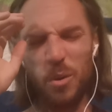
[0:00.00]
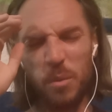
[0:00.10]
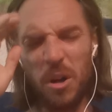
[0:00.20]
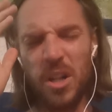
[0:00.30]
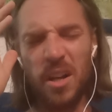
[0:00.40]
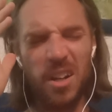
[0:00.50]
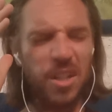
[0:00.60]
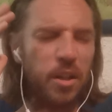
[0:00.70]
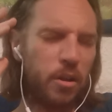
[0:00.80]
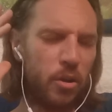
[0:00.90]
might
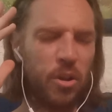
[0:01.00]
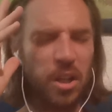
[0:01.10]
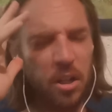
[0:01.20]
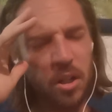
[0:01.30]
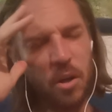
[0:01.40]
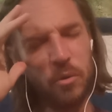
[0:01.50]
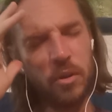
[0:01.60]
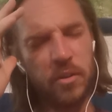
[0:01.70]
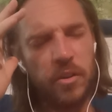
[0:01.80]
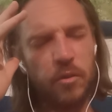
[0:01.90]
like it or look at it and go, oh, that's